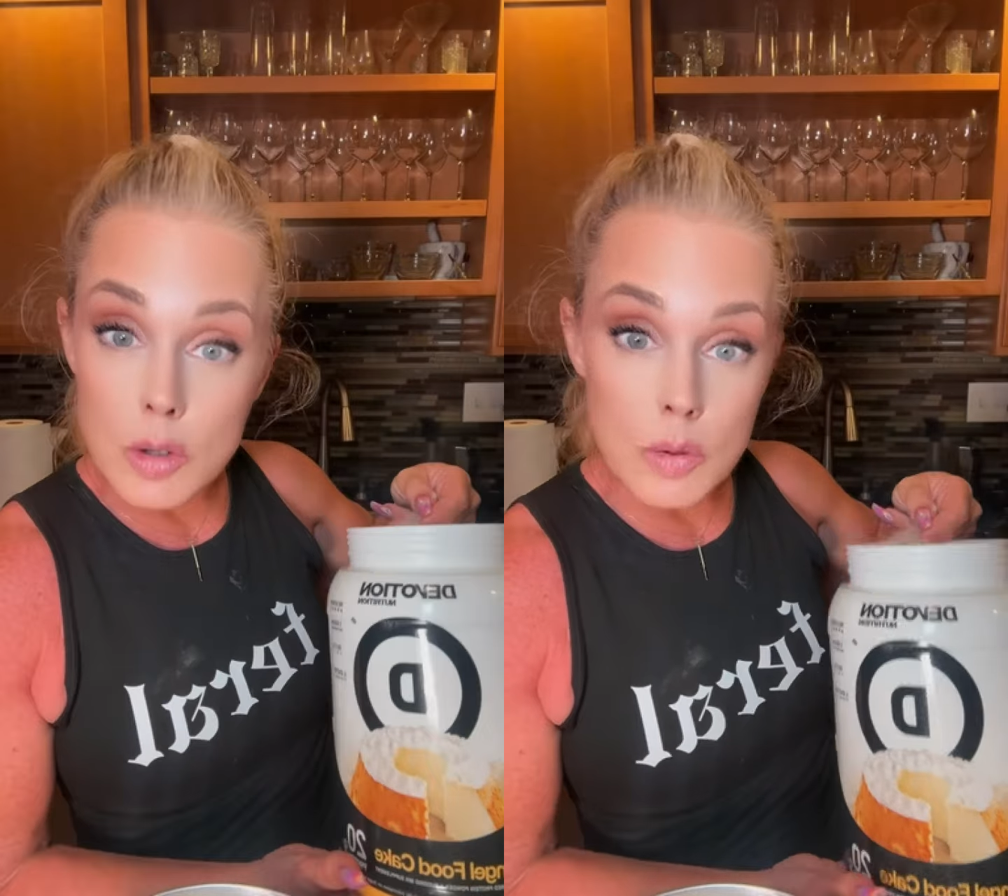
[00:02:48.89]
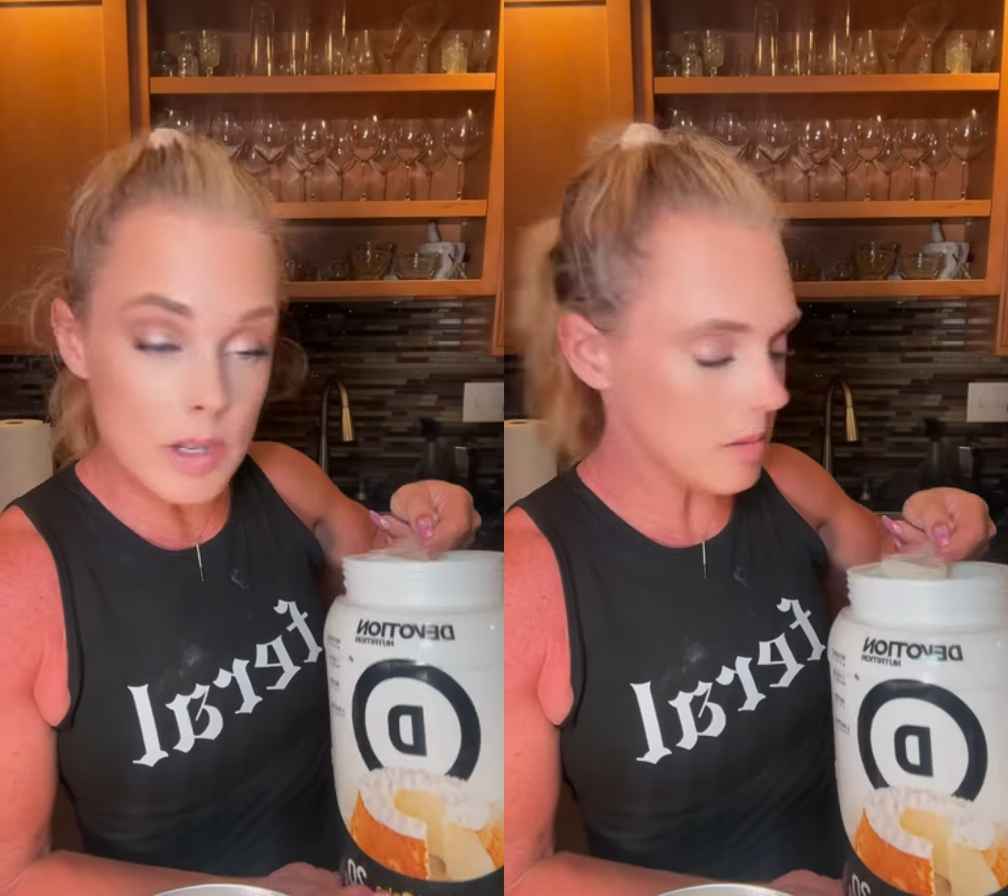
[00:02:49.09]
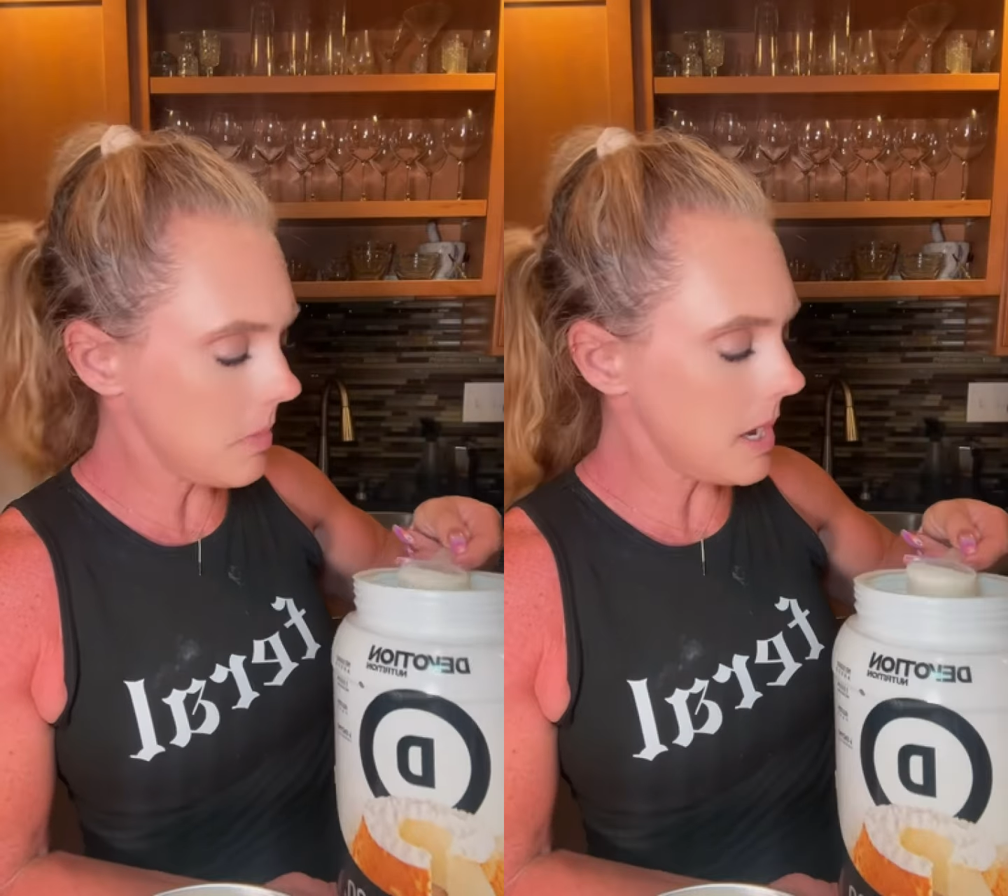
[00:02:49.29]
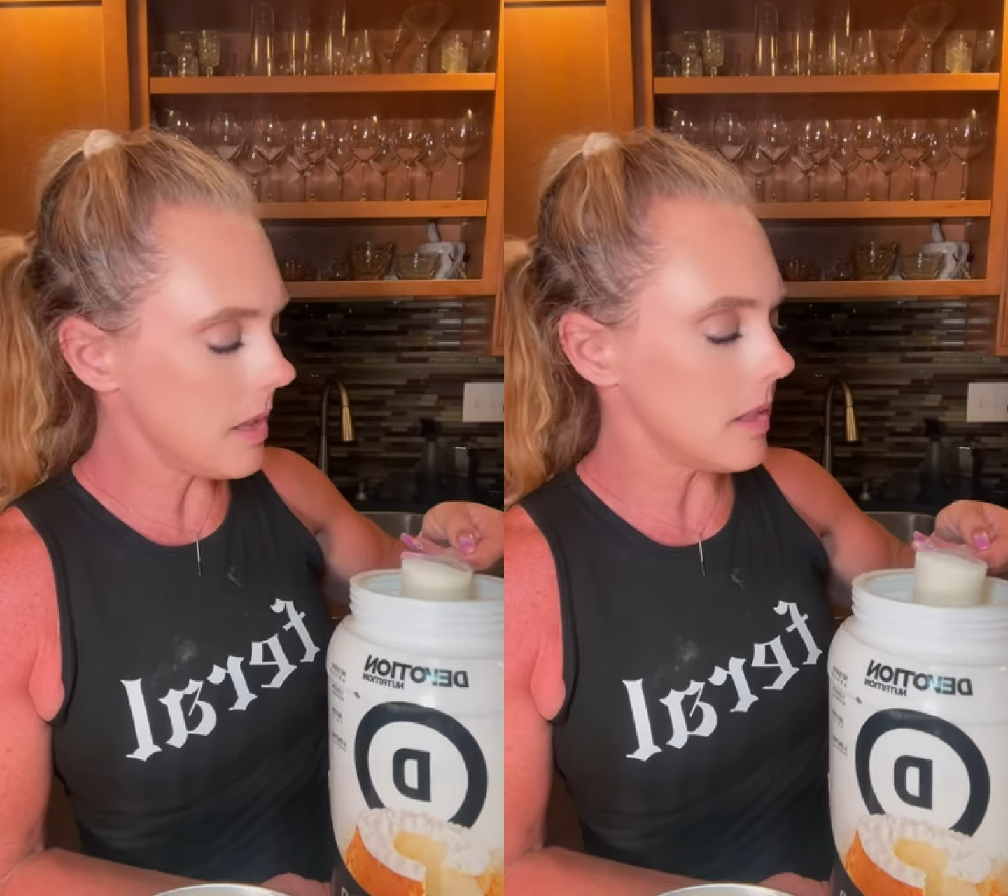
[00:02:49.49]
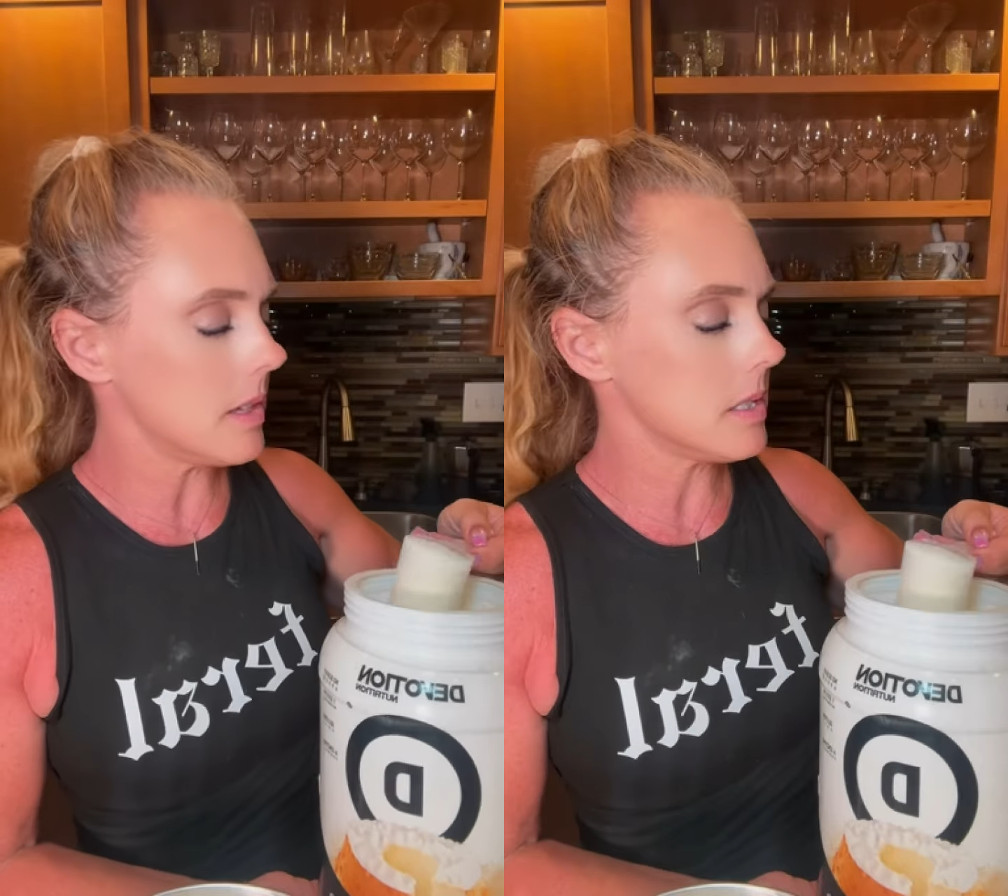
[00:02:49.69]
you can make
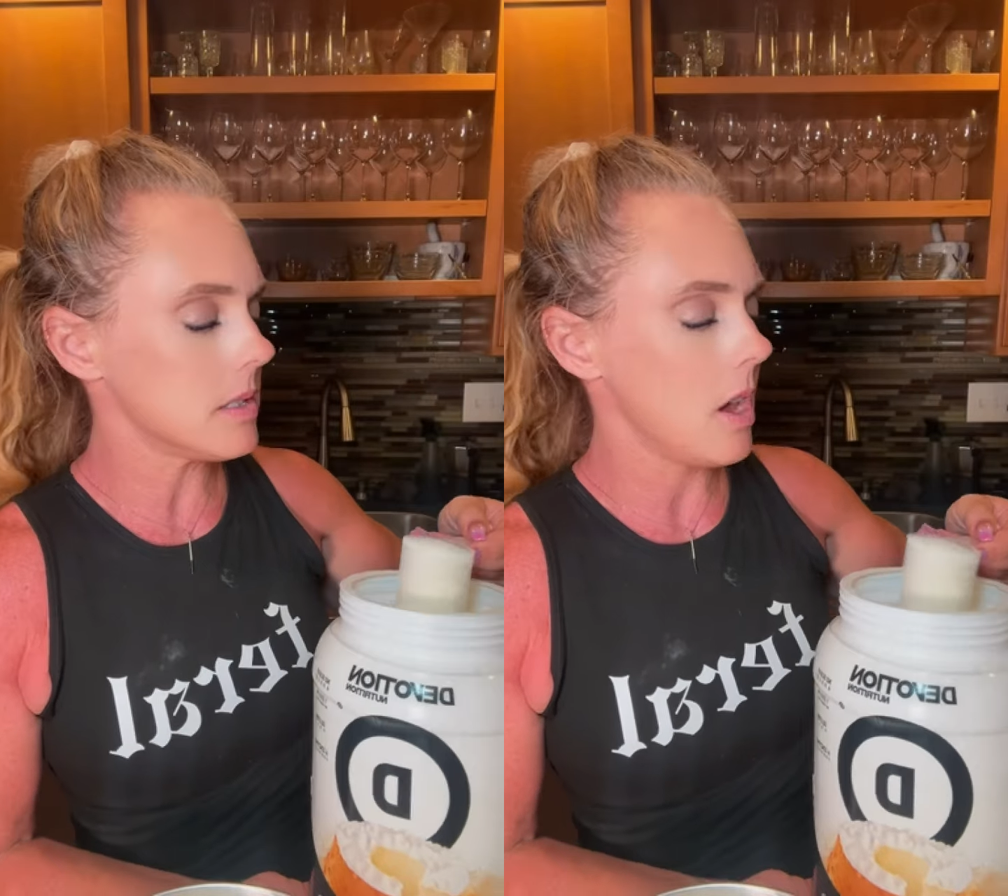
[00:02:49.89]
this.